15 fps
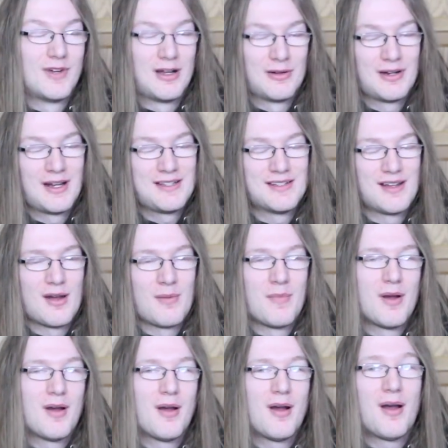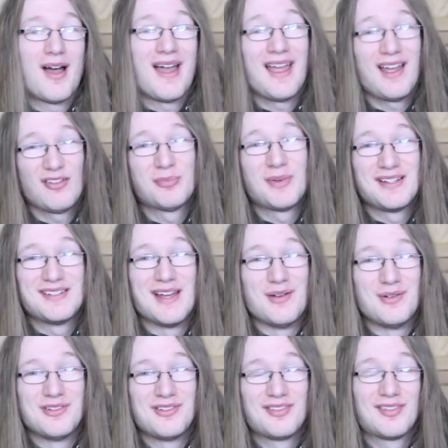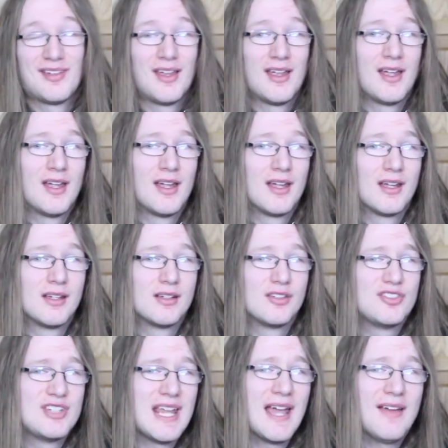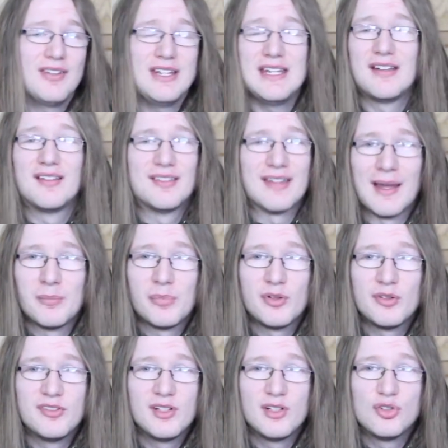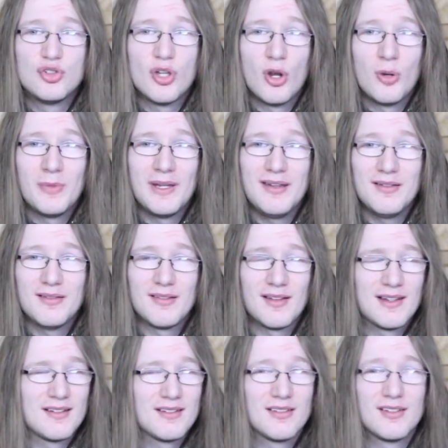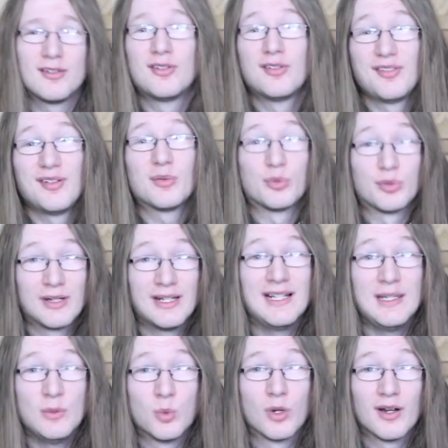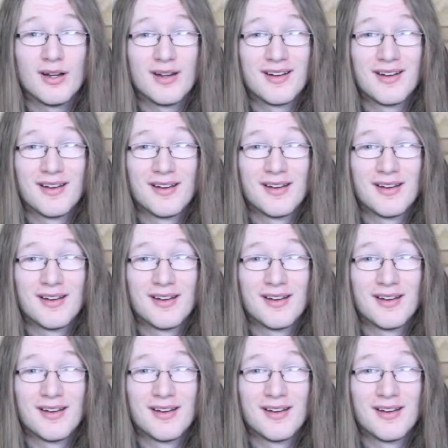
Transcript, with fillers: Alright, Tom, I have my doubts. Do you have any examples you could show me? Like, does it really work?